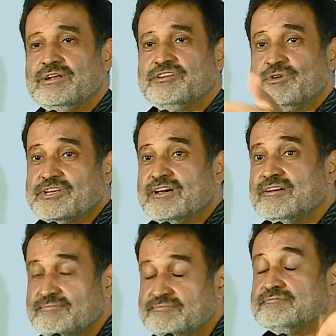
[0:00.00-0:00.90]
Twitter,
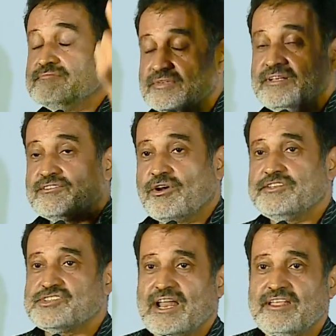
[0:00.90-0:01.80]
It's got a
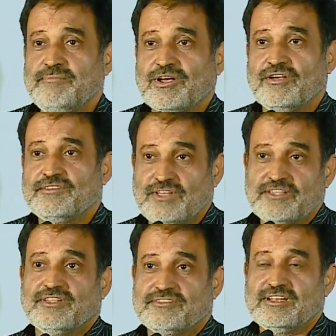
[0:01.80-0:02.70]
challenge because it's not
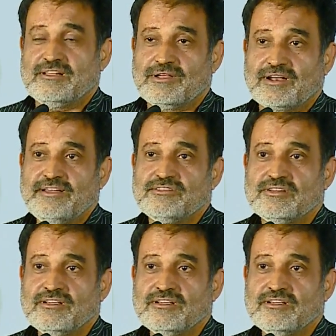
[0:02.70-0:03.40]
sustainable, right?